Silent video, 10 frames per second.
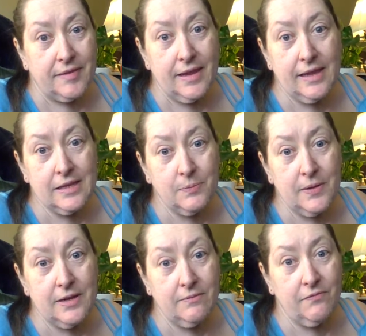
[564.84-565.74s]
it's
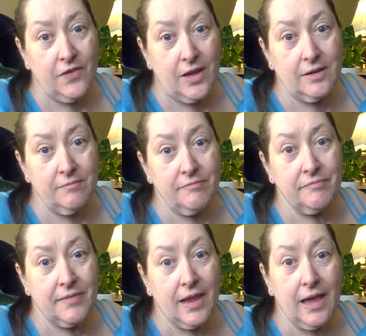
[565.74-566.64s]
been fun.
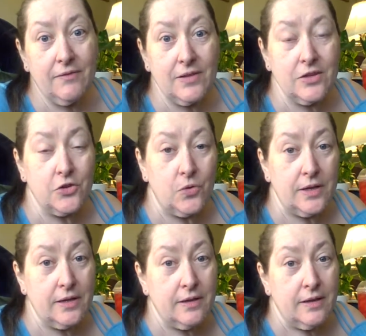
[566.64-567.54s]
I've
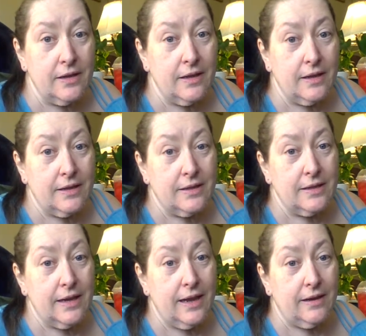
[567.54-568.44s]
enjoyed it.
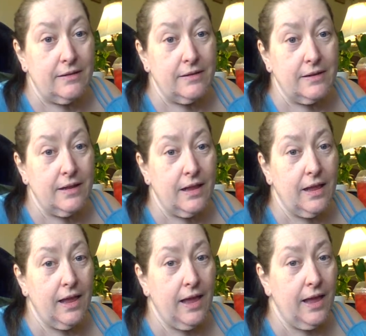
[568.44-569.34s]
Now
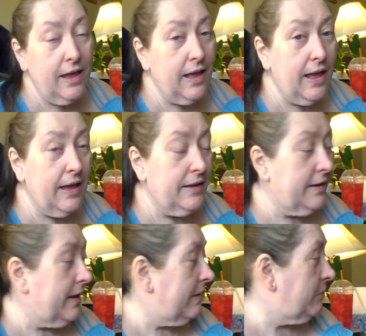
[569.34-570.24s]
I
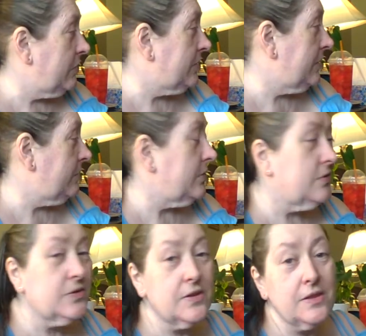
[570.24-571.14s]
am still
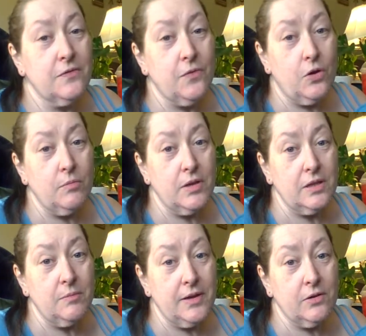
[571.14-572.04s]
using the
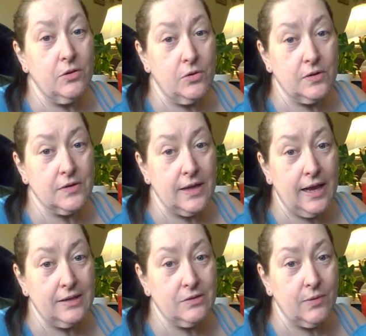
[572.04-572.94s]
4mm hook
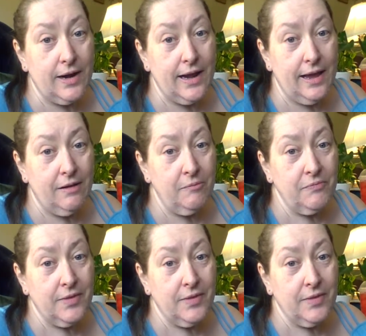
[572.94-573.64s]
size right now,